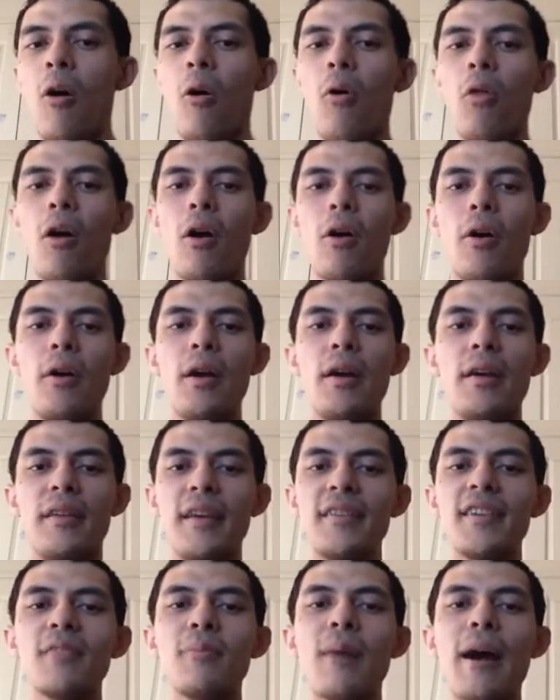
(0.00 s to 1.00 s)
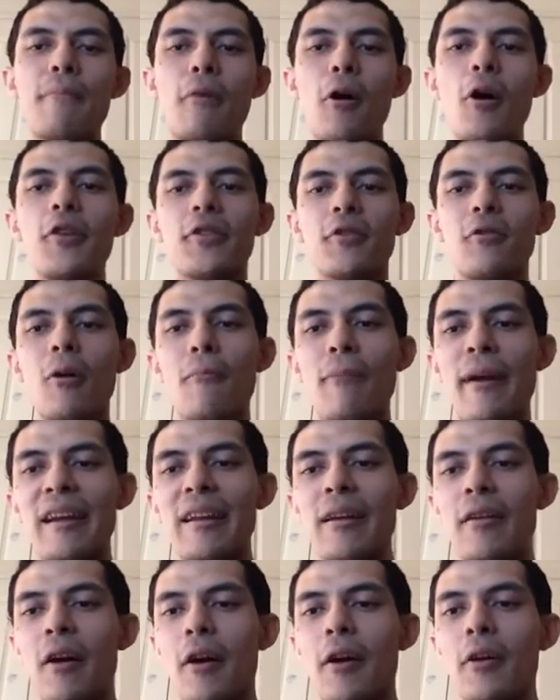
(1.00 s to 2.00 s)
Although, this is my personal
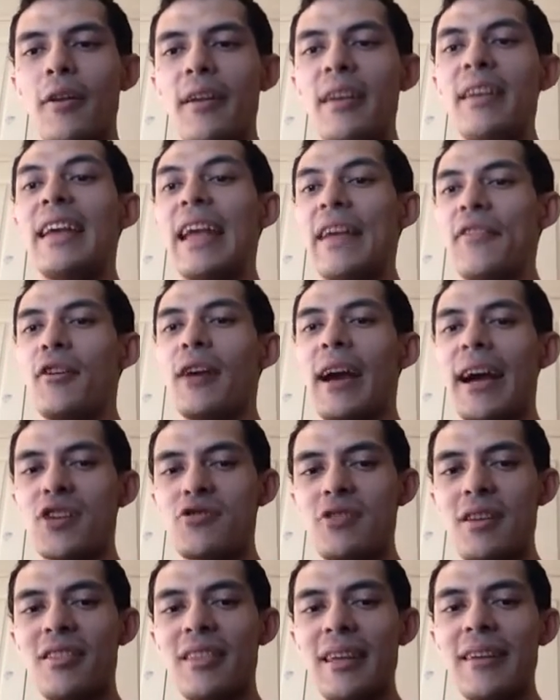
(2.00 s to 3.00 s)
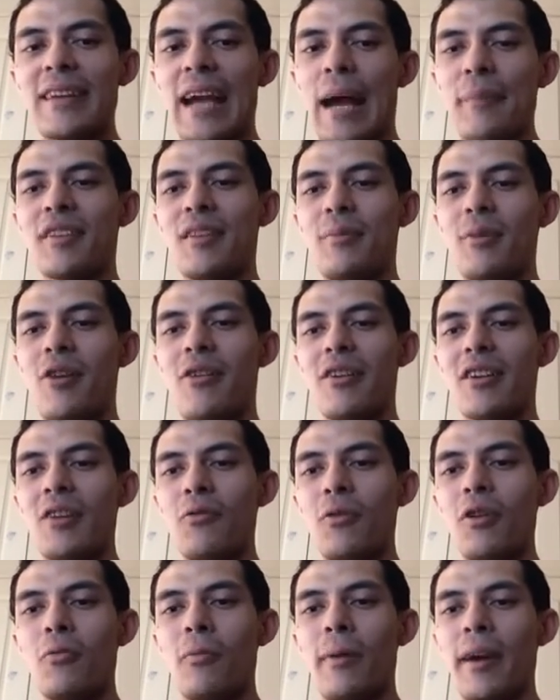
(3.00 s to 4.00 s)
opinion only. If you actually think Captain
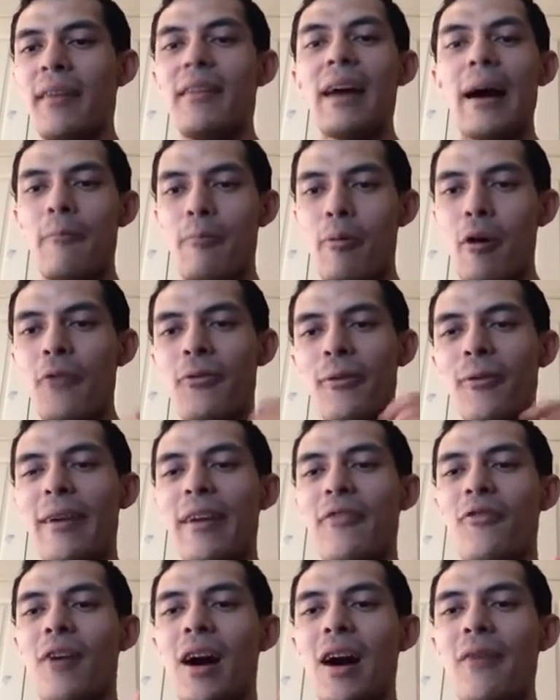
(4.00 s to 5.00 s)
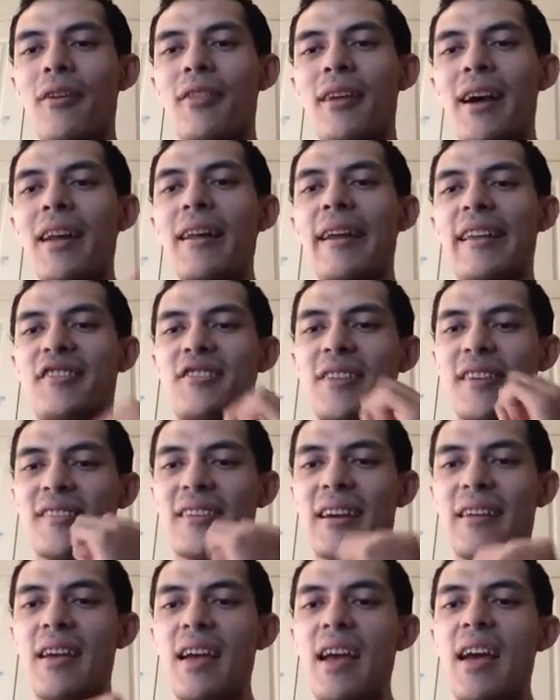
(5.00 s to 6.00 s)
America would win, I'm perfectly fine with that. It's
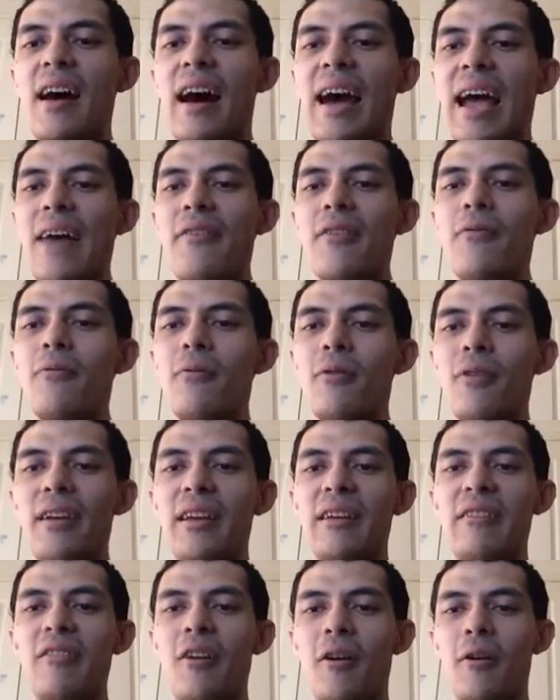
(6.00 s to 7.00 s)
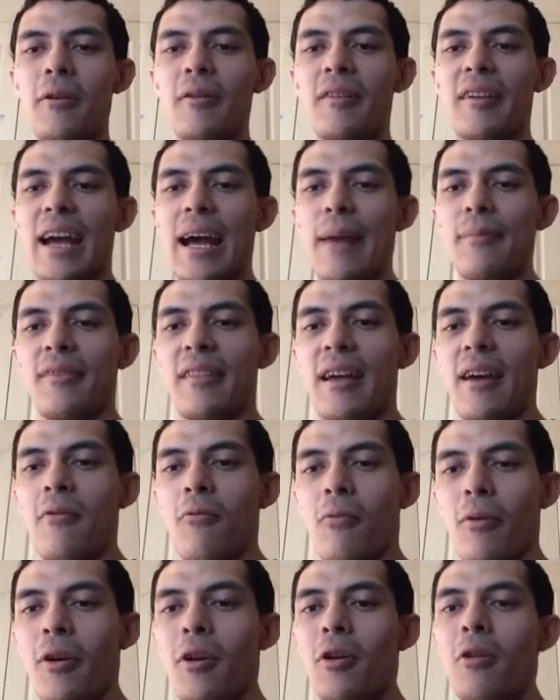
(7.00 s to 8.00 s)
just that I haven't really known Cap
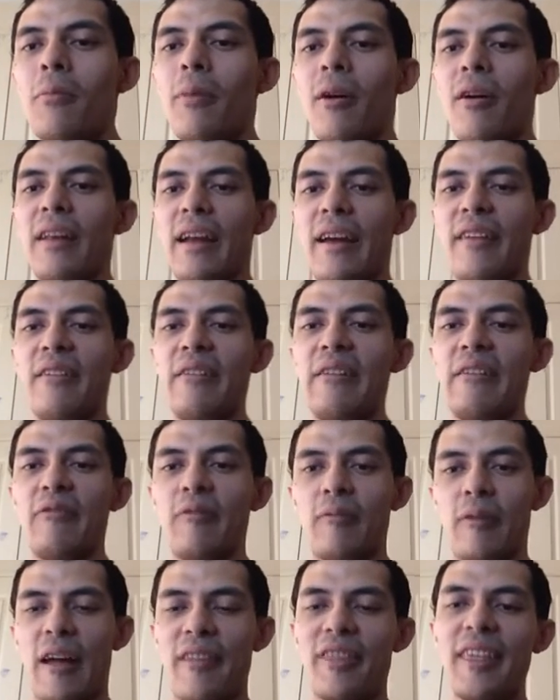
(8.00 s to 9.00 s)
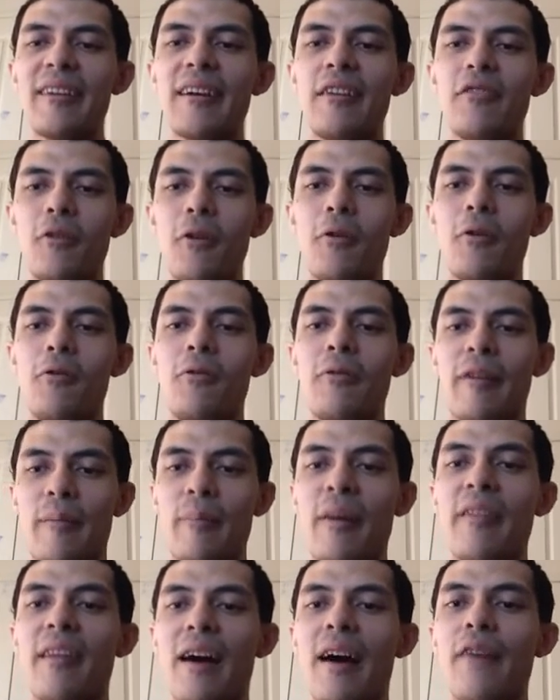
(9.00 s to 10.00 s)
that well, but I think I know
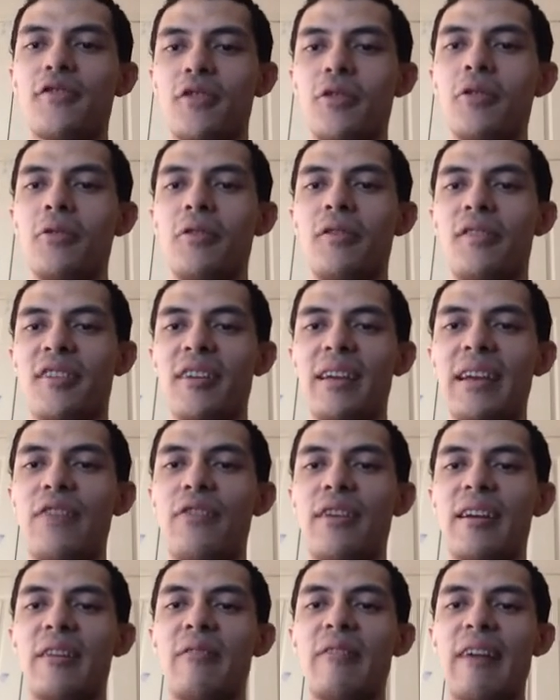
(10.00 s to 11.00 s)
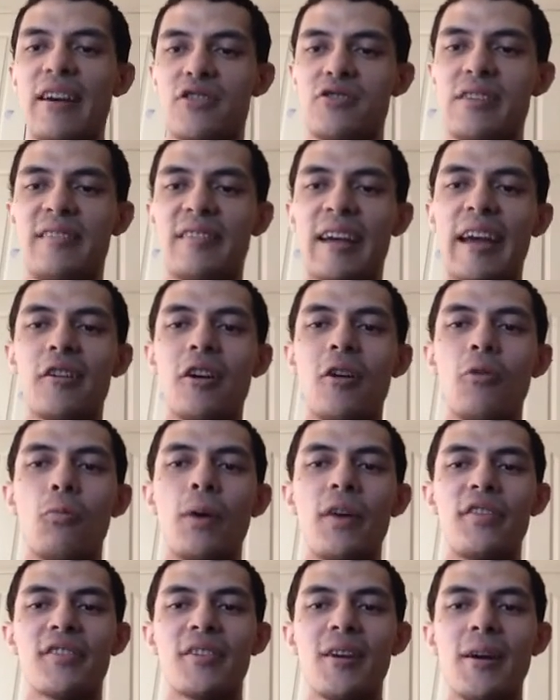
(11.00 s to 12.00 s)
him enough to see if he can actually take on
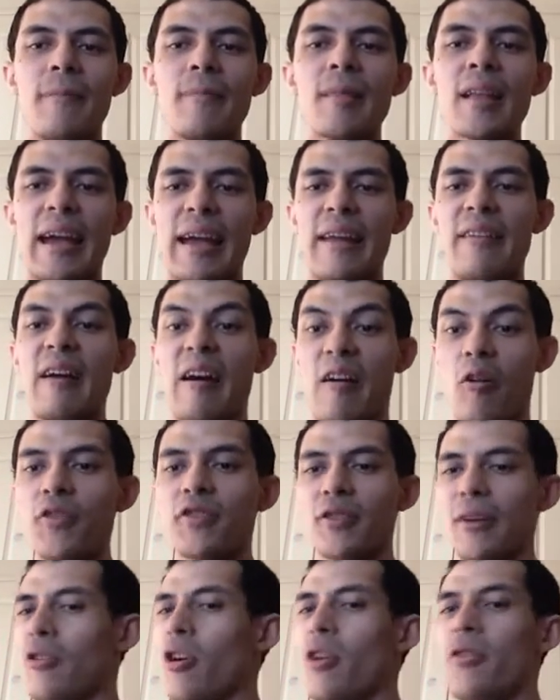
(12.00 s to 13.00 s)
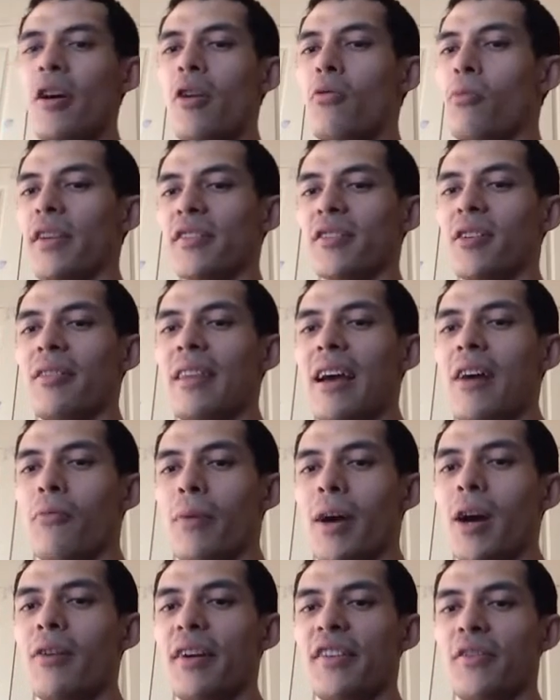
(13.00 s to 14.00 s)
Wesker. And also, I don't know Wesker
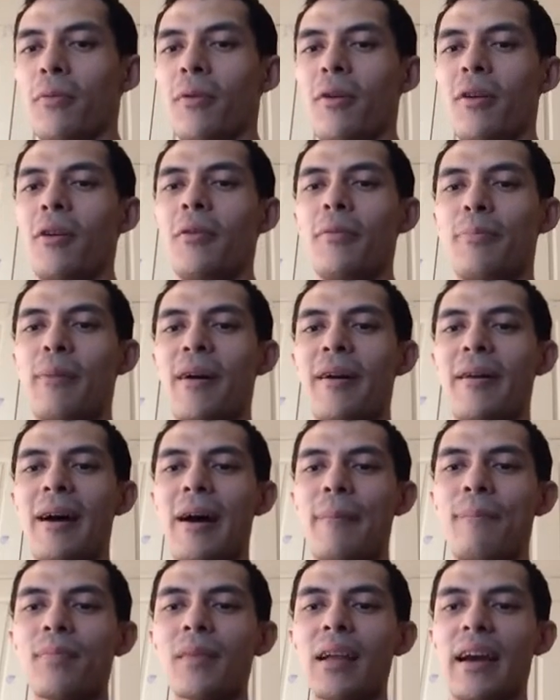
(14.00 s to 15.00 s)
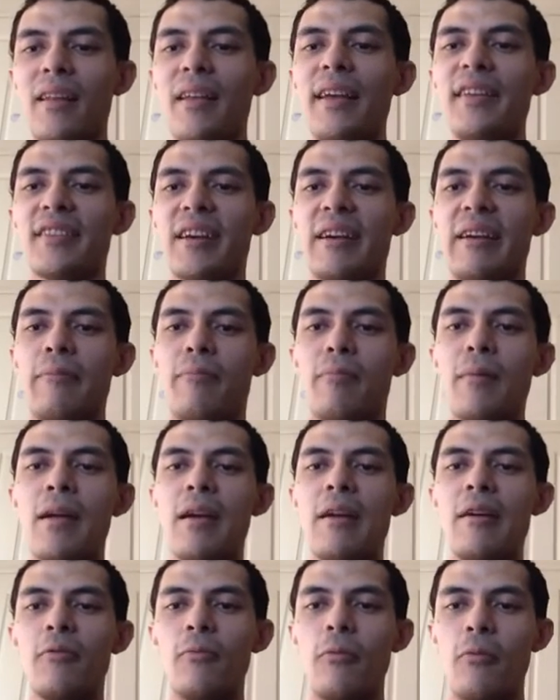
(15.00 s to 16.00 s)
that well as well, but at least I
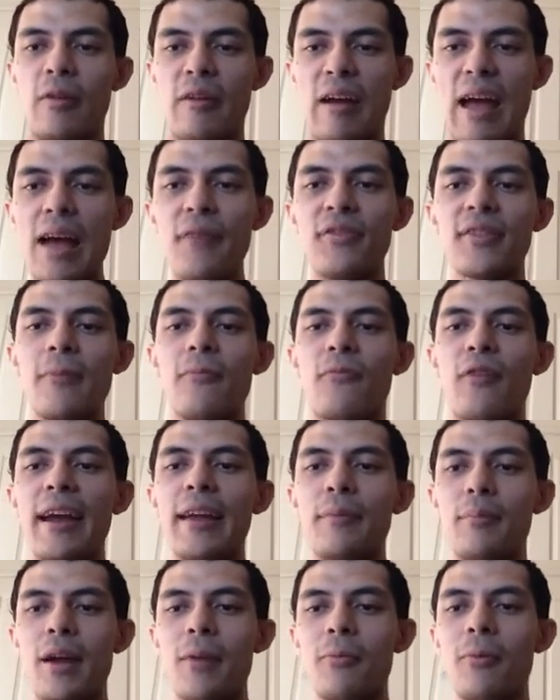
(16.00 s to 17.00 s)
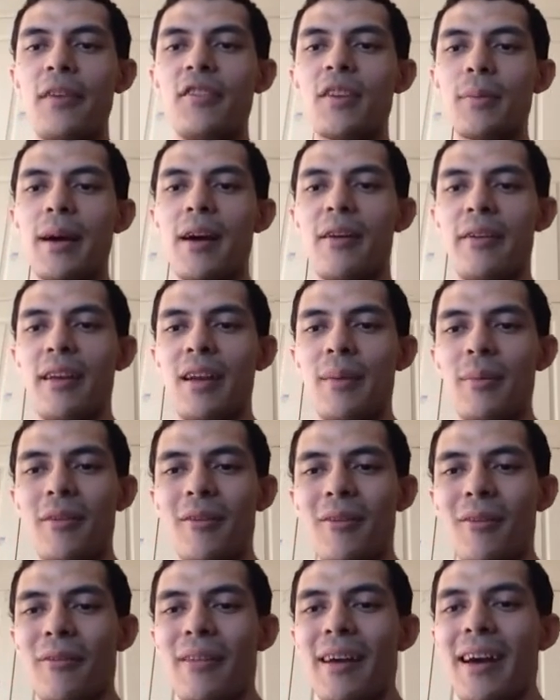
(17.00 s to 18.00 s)
have some faint memories about him
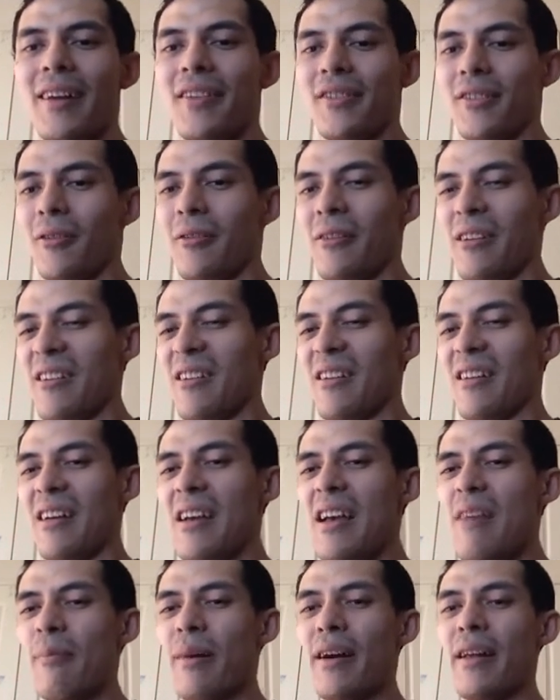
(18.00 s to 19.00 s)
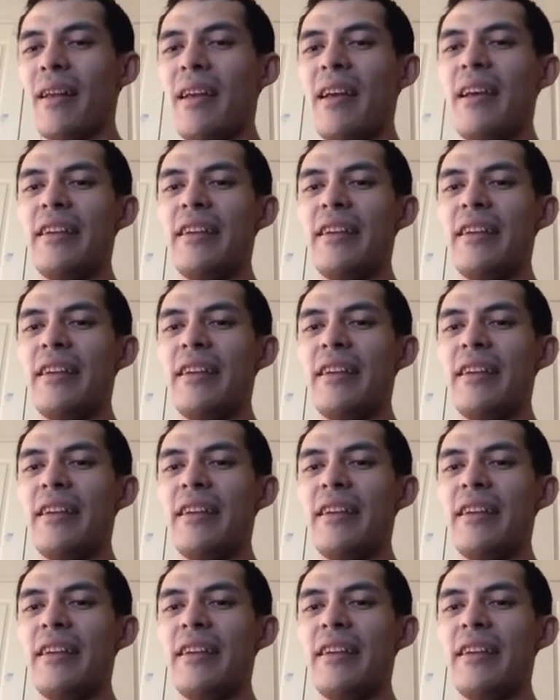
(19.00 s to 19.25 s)
and all that, so yeah. But